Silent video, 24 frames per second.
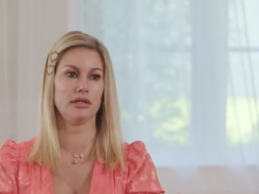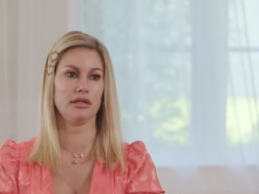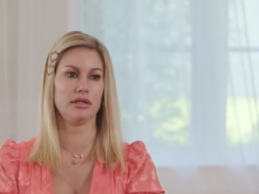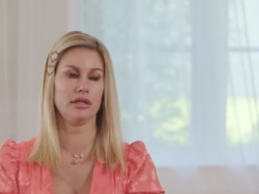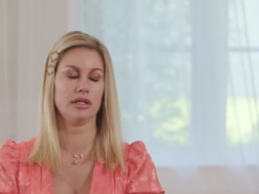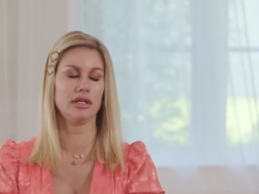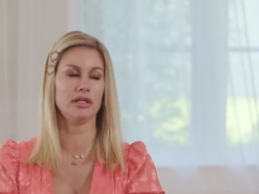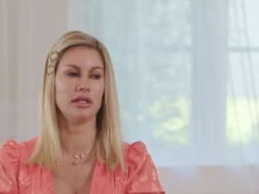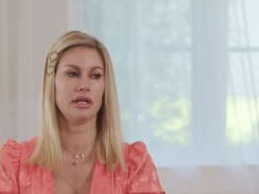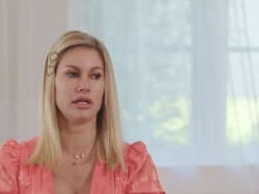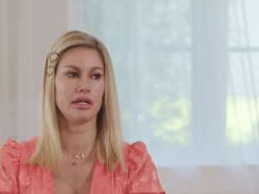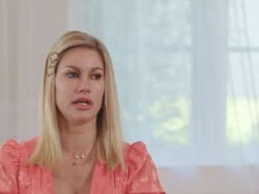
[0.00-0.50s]
Mm-hmm.
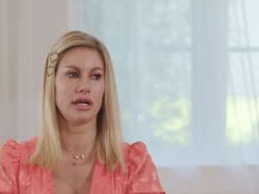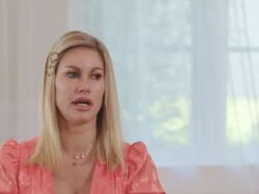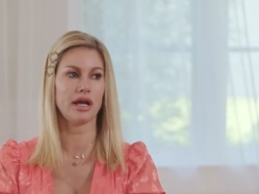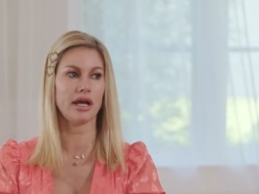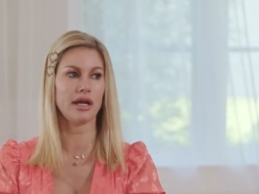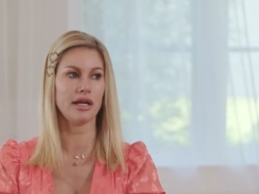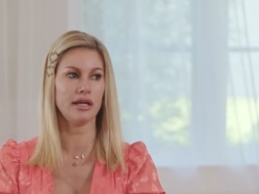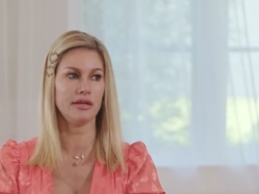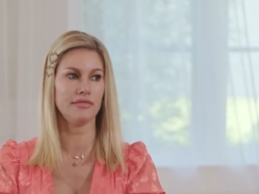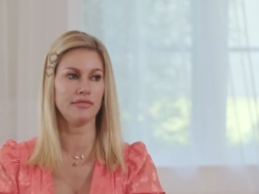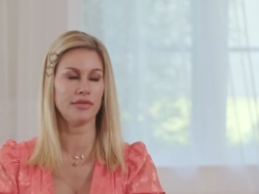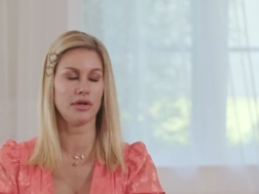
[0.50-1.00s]
And
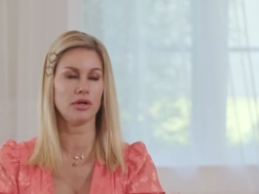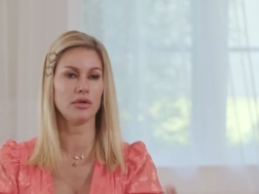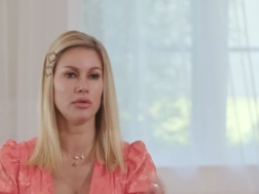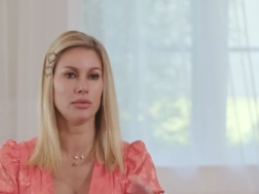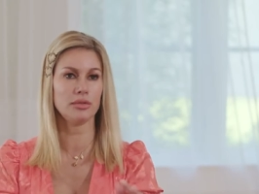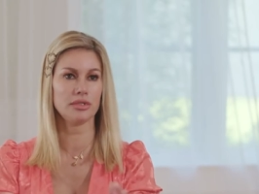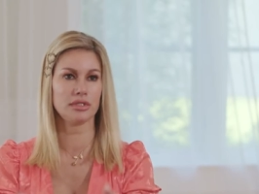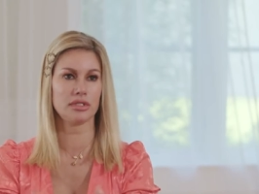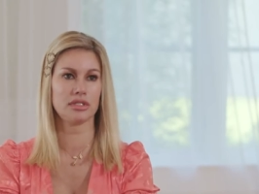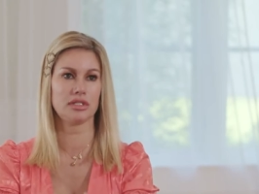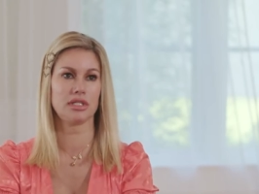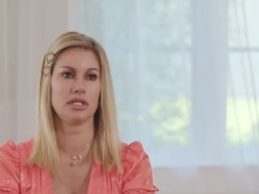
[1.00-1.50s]
I've
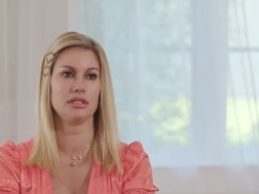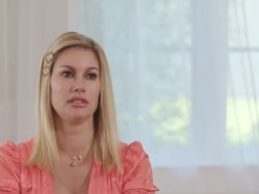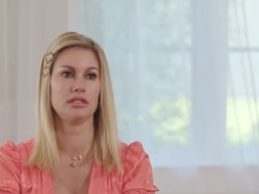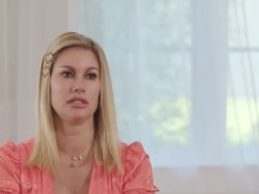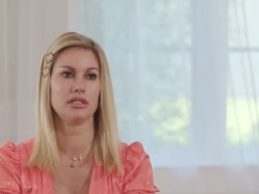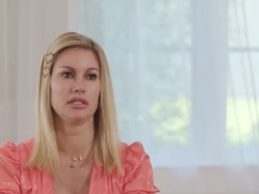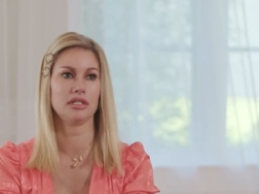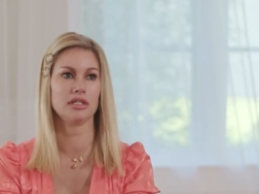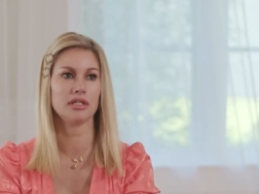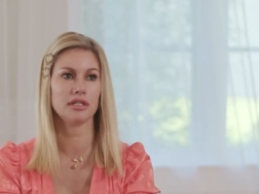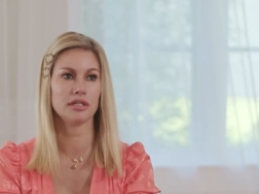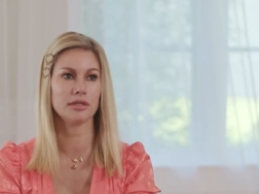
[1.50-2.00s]
always said to
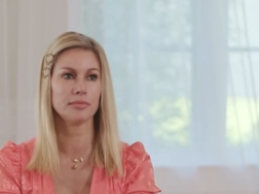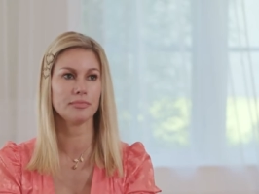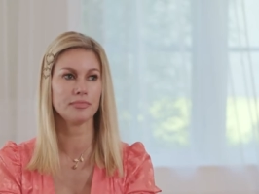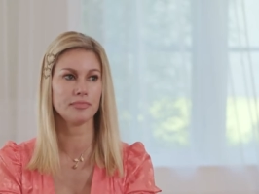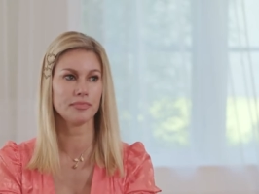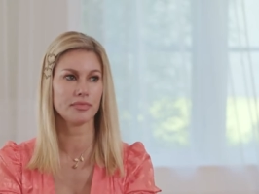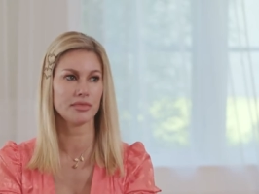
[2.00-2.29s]
him,